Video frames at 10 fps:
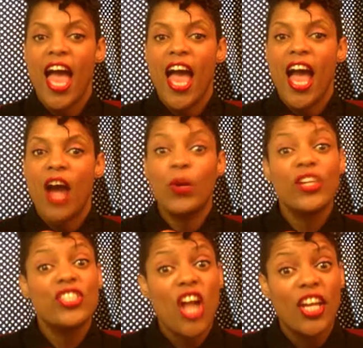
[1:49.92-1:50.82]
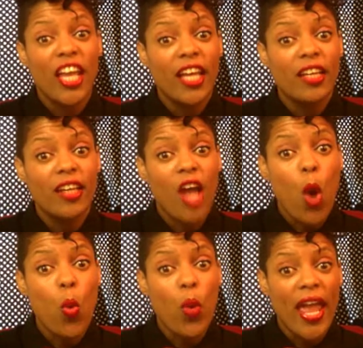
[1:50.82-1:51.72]
We're starting
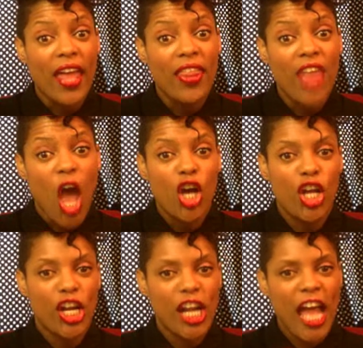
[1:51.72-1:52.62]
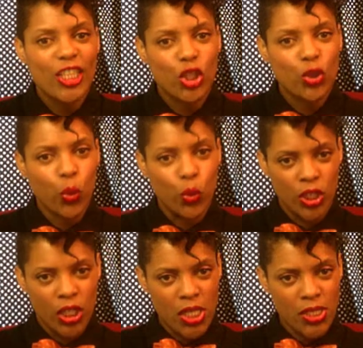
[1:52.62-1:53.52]
with
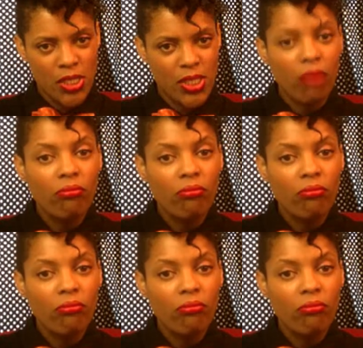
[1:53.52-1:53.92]
gratitudinous.